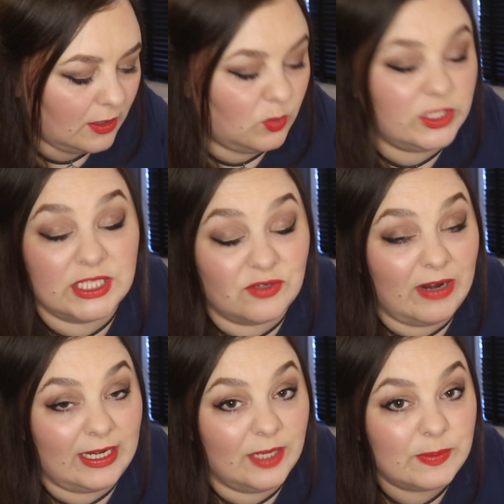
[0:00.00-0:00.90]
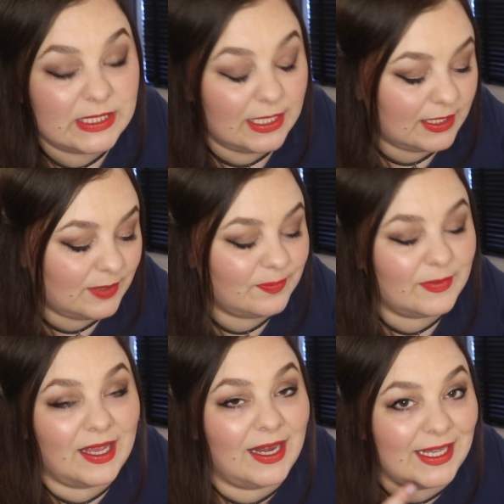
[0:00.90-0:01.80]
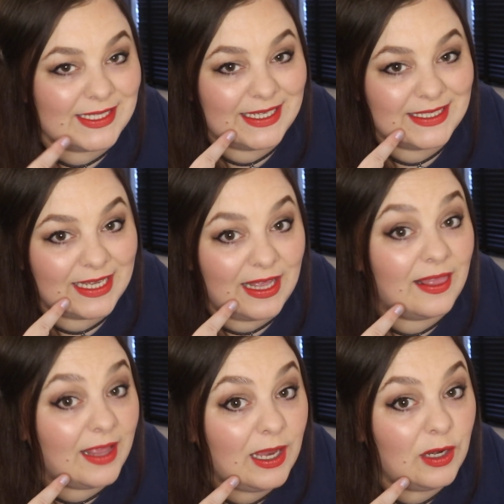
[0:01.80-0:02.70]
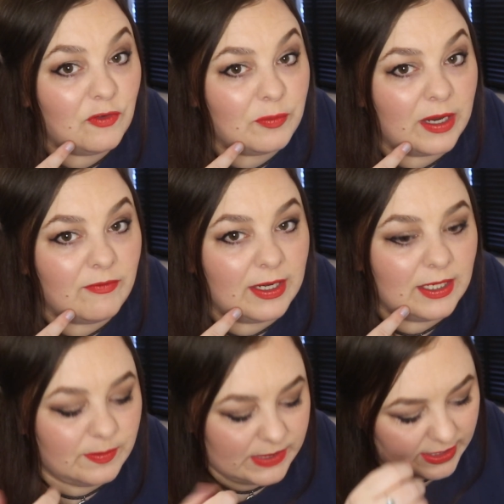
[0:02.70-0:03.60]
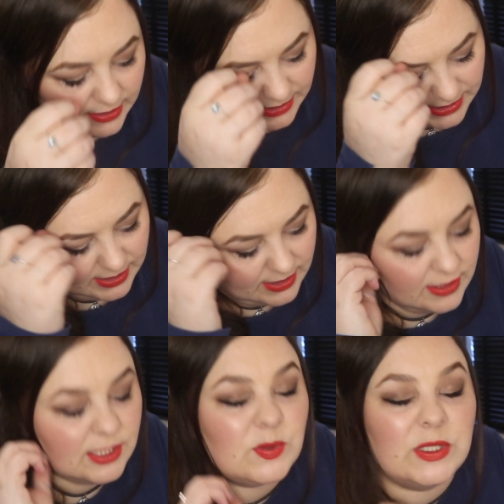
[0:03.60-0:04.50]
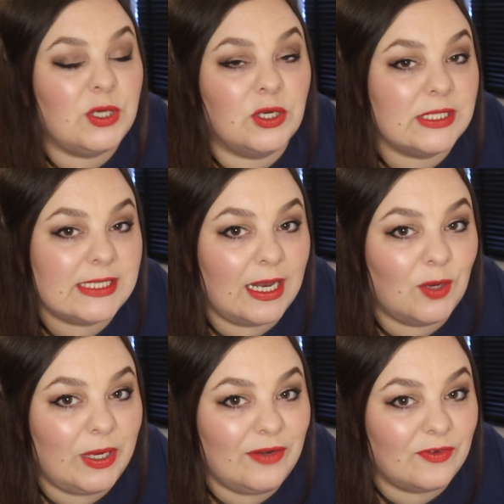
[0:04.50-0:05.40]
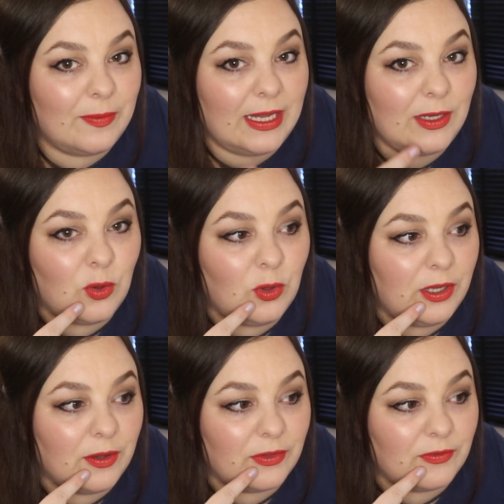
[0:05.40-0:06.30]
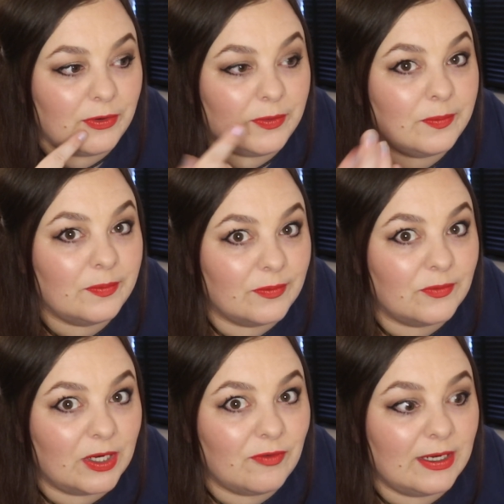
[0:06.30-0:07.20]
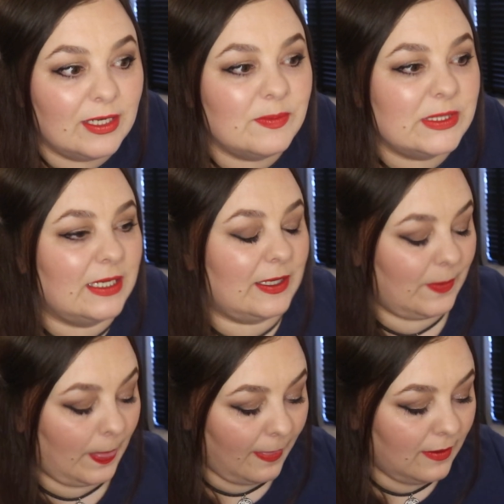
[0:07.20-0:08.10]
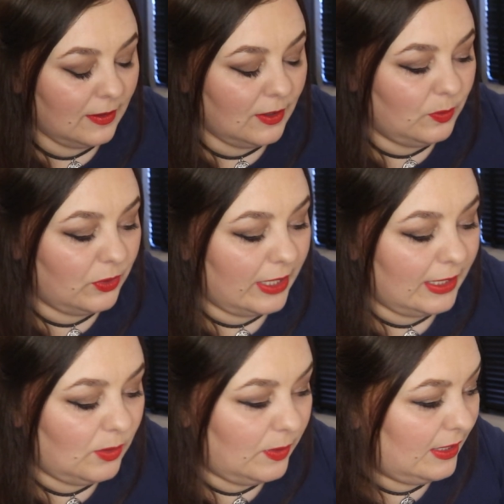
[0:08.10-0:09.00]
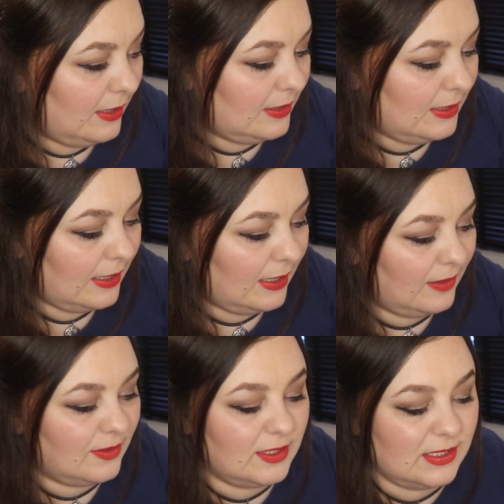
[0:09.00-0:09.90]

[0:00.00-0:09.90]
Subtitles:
which is a red lipstick. And as you can tell, I love my red lipsticks. So it's not just Halloween for me all year through, bright red lipstick. But anyway, yeah,